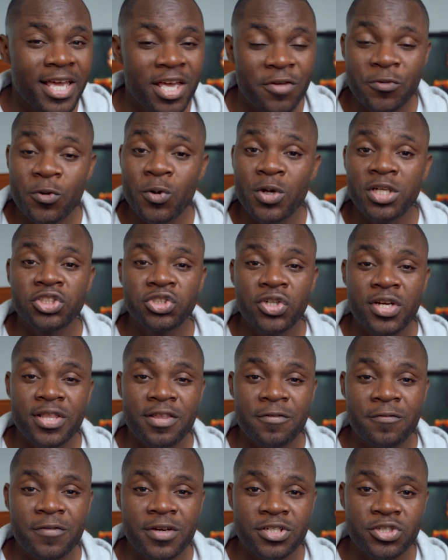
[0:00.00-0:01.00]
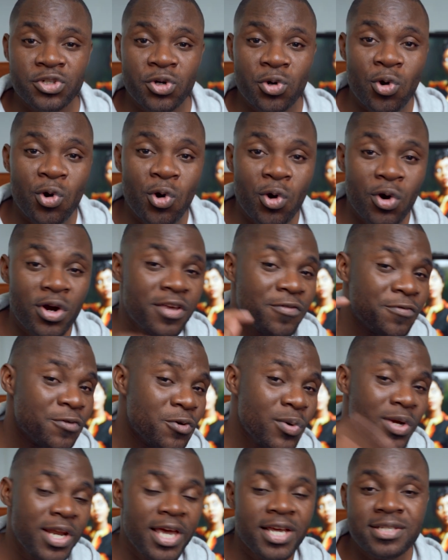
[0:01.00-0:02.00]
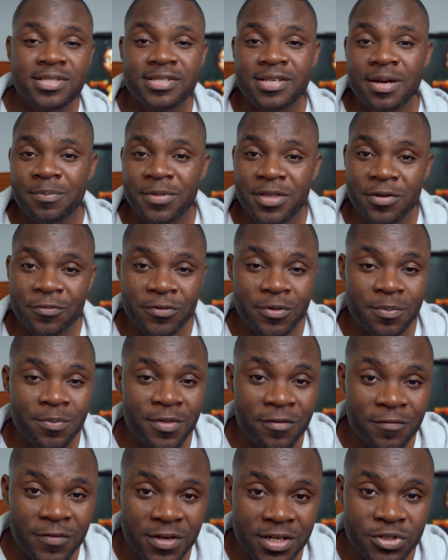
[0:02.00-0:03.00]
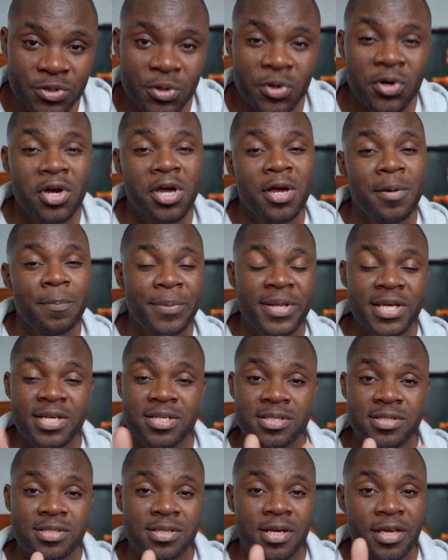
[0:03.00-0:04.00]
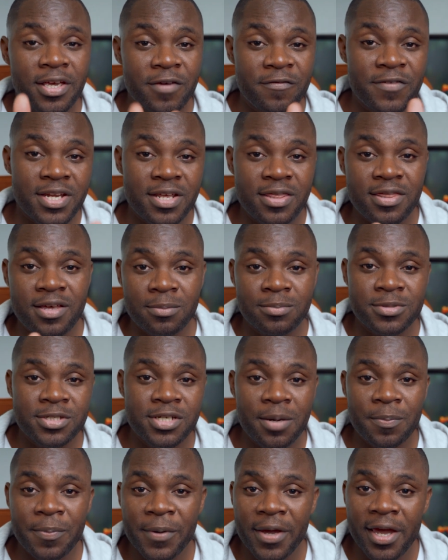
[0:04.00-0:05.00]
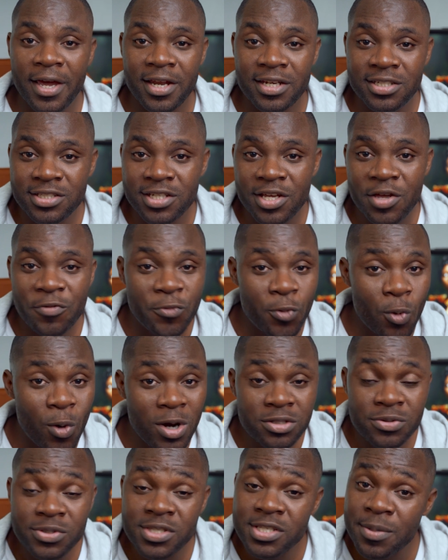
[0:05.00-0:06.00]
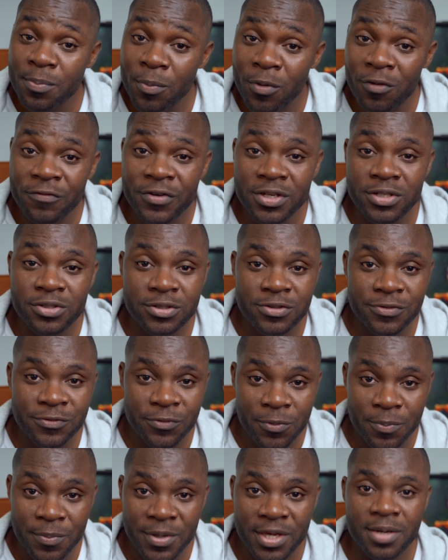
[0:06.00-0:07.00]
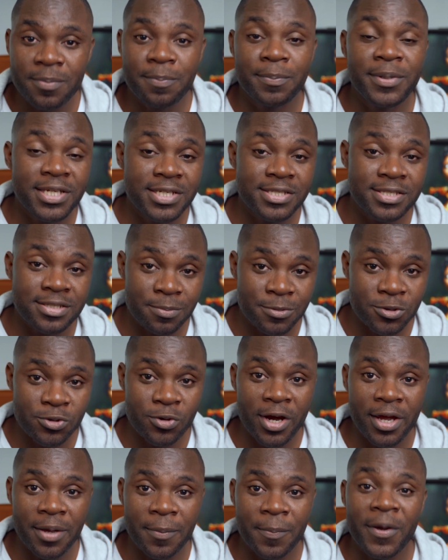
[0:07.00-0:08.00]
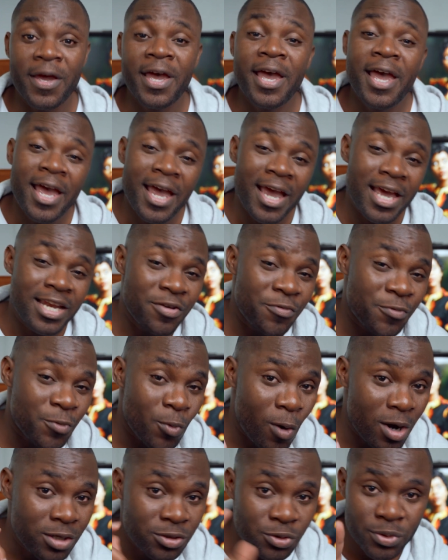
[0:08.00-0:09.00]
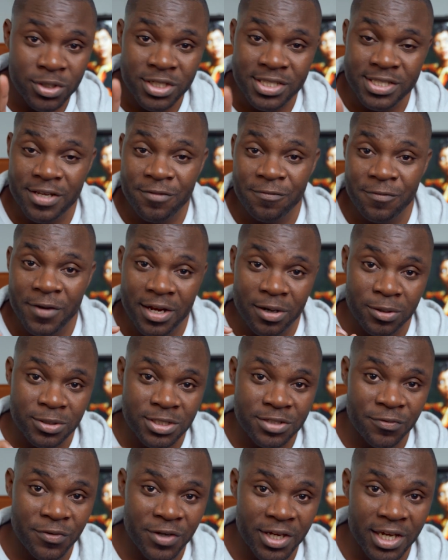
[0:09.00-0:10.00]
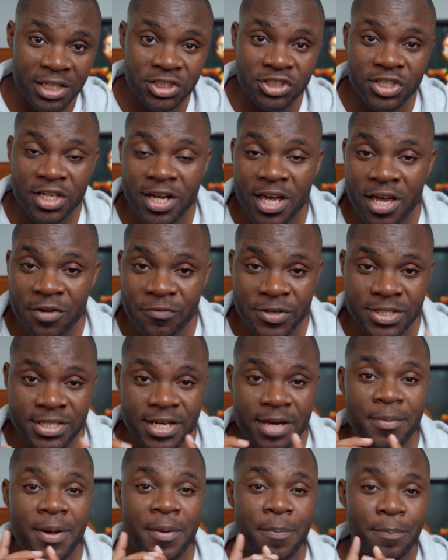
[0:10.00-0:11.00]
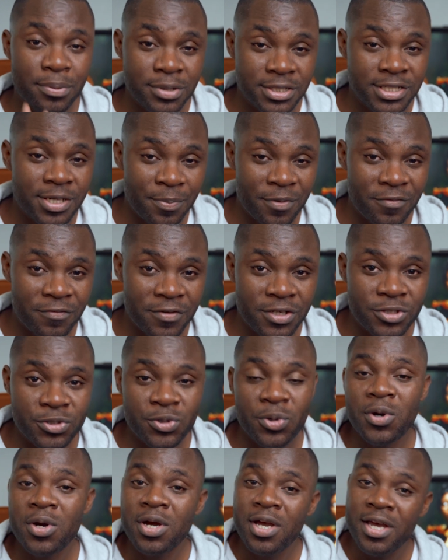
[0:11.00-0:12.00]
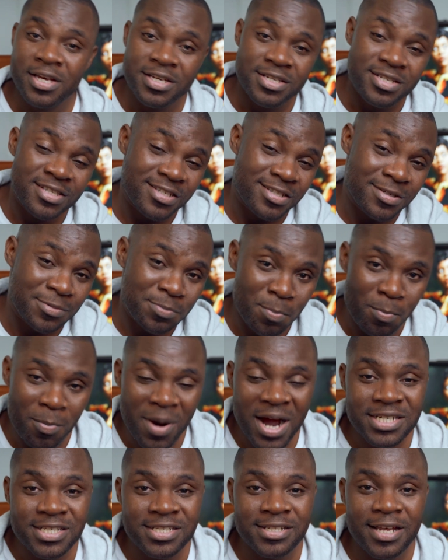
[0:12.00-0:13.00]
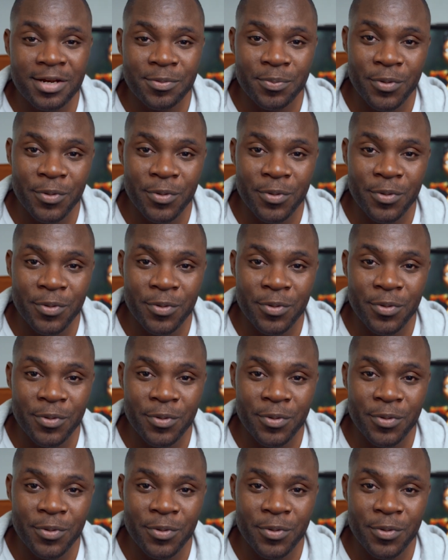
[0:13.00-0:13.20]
If you enjoyed the video or if you learned something from the video, please give it a thumbs up, and if you want to see more videos from me, please subscribe. And if you want to receive a notification every time I put up a video, smash that